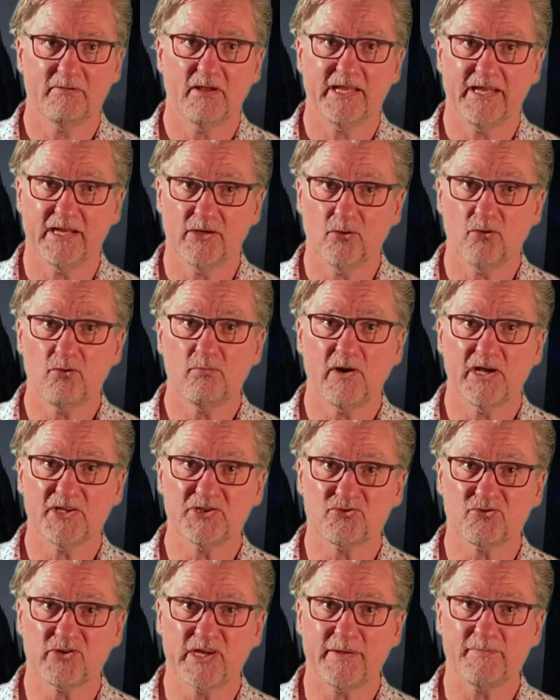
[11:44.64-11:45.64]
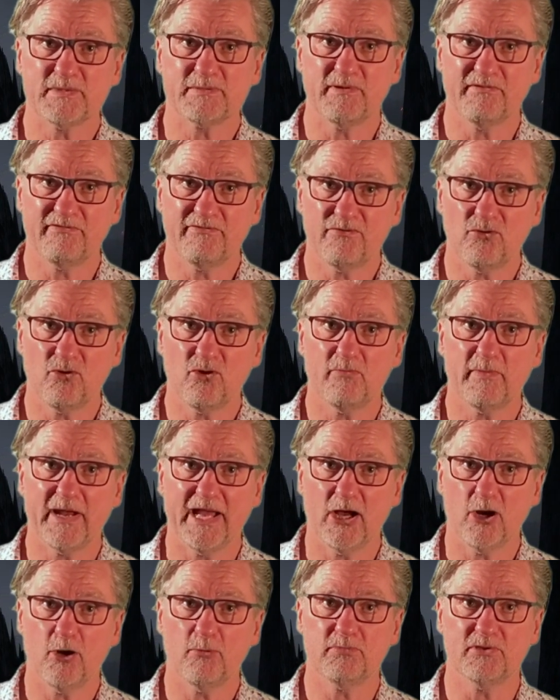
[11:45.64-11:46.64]
In all my dreams before my
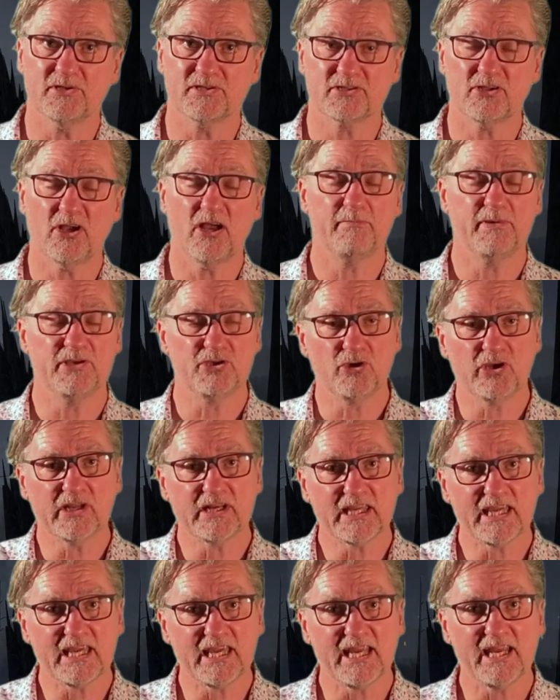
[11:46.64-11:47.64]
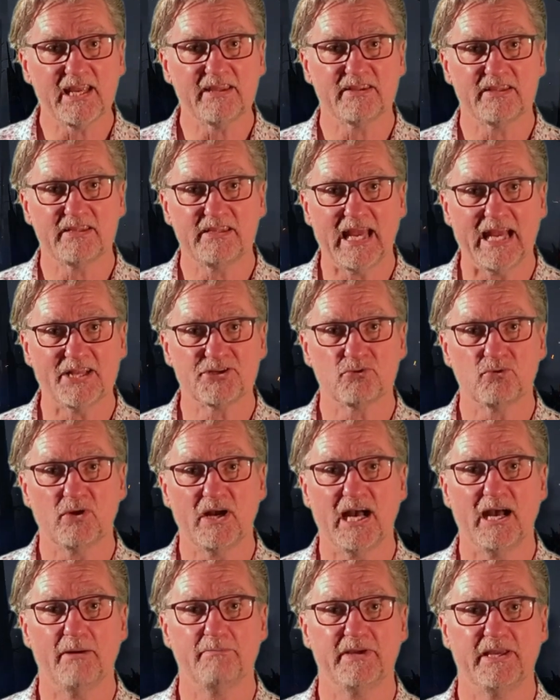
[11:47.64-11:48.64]
helpless sight, but you can hear the natural
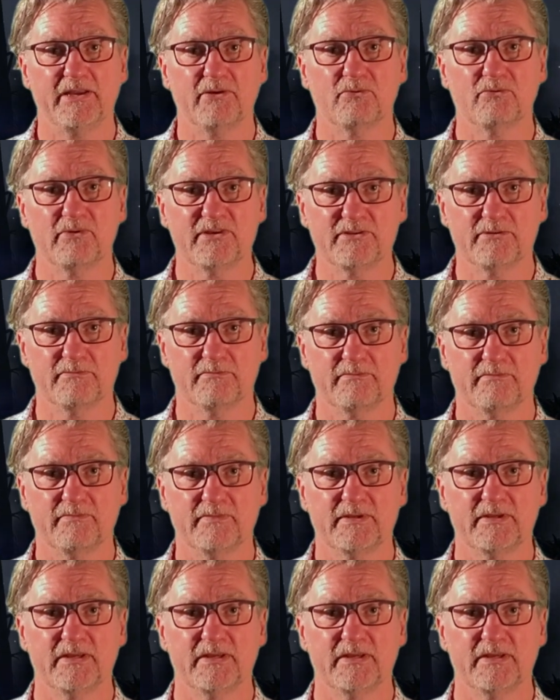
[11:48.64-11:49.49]
heartbeat rhythm.